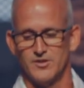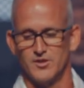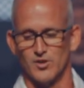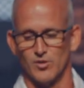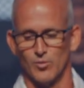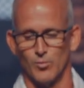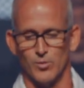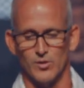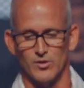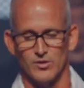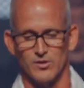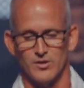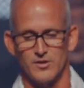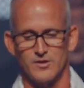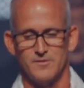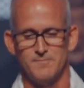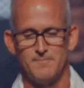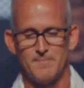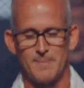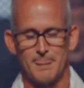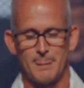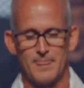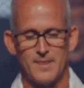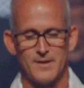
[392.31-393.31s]
your word.
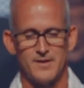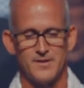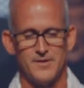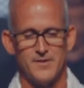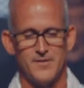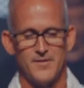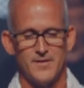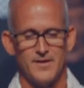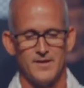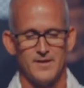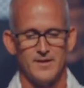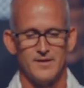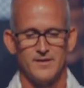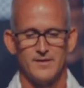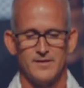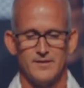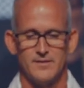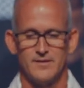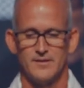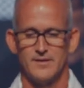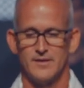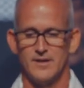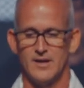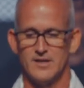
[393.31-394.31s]

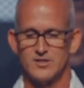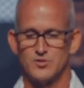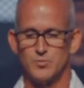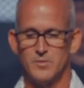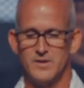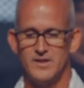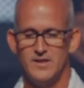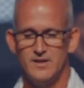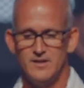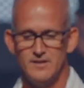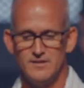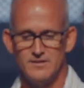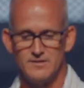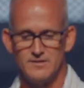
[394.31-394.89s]
And as we